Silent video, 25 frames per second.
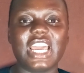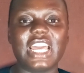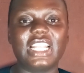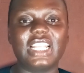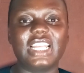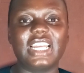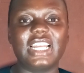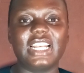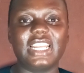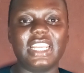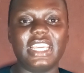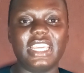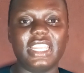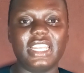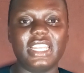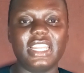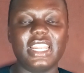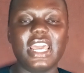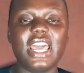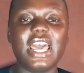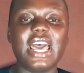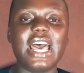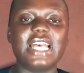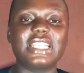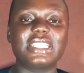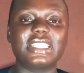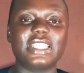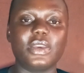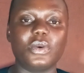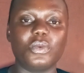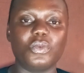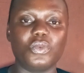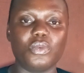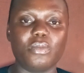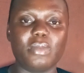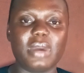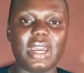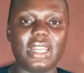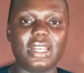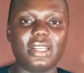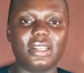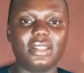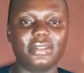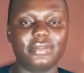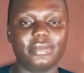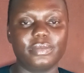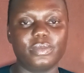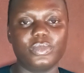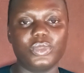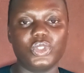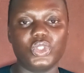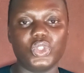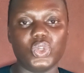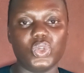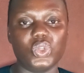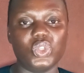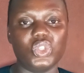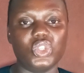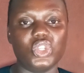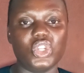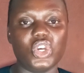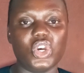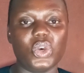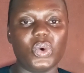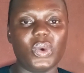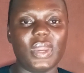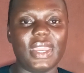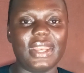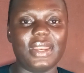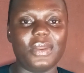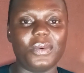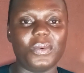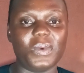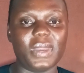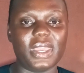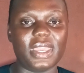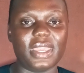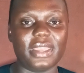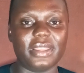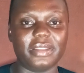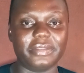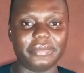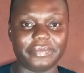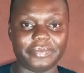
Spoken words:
and clean as a woman. So do not go anywhere.